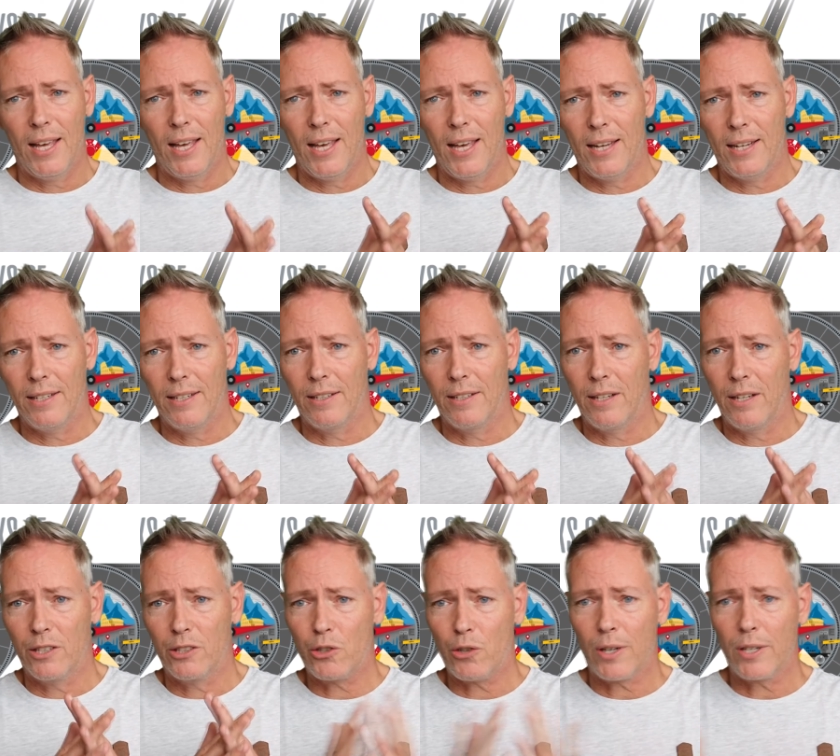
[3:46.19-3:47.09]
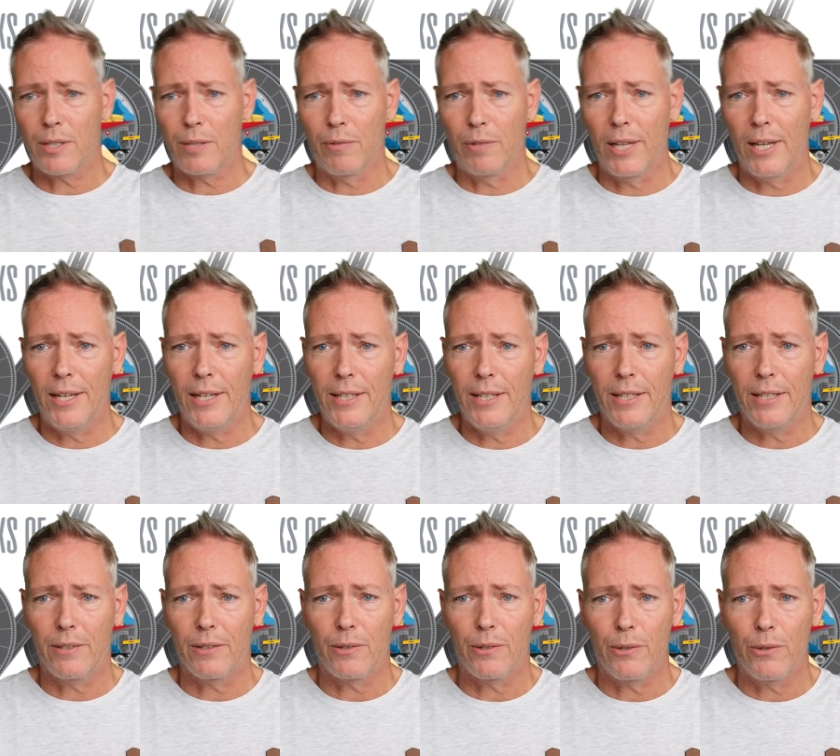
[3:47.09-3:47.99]
And an attractive lady in
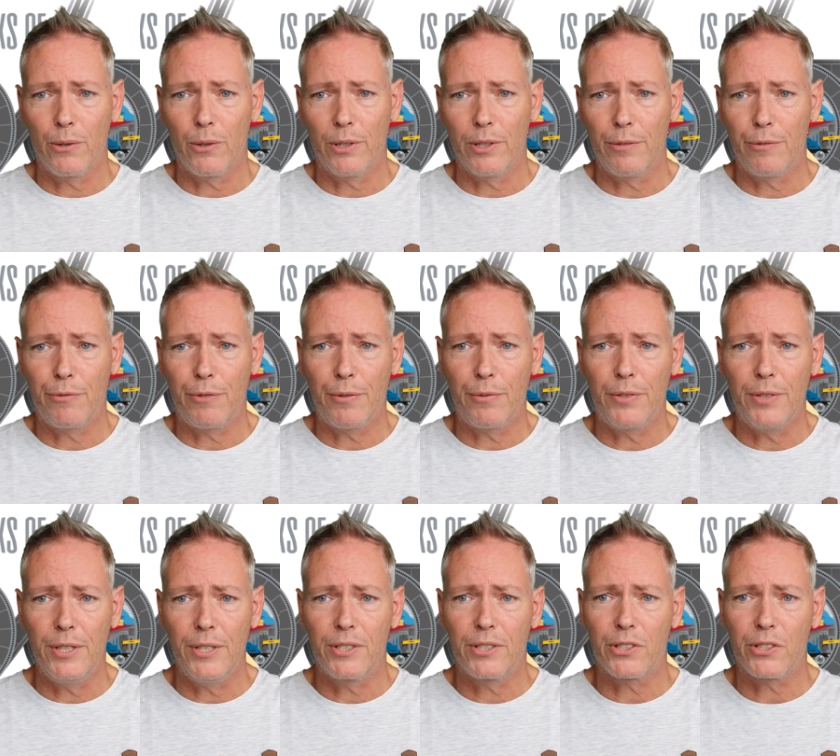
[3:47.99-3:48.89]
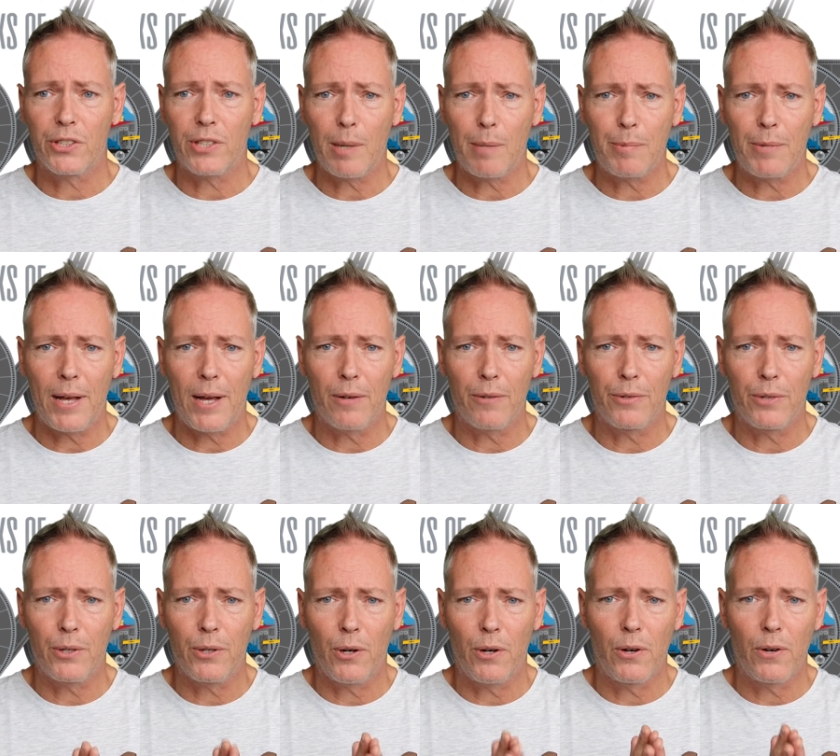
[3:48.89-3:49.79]
her early 50s stepped out of the
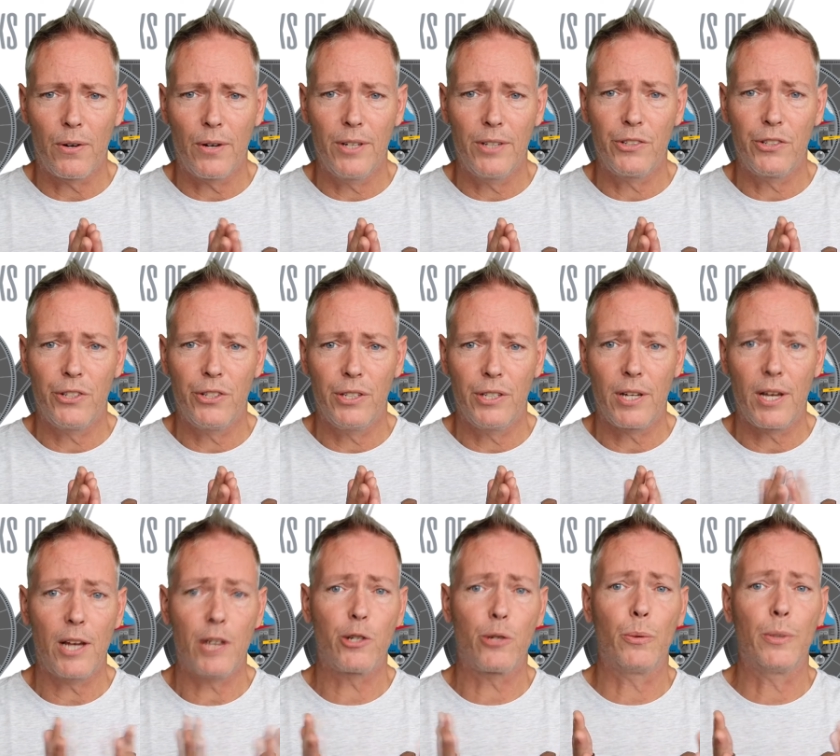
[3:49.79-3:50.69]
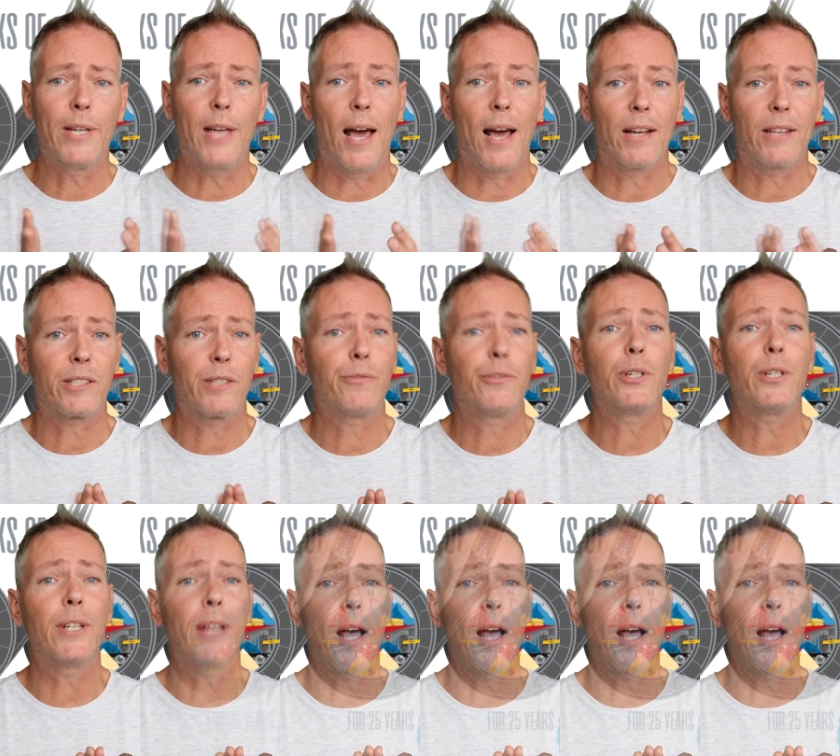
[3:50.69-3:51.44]
car and she casually asked if she could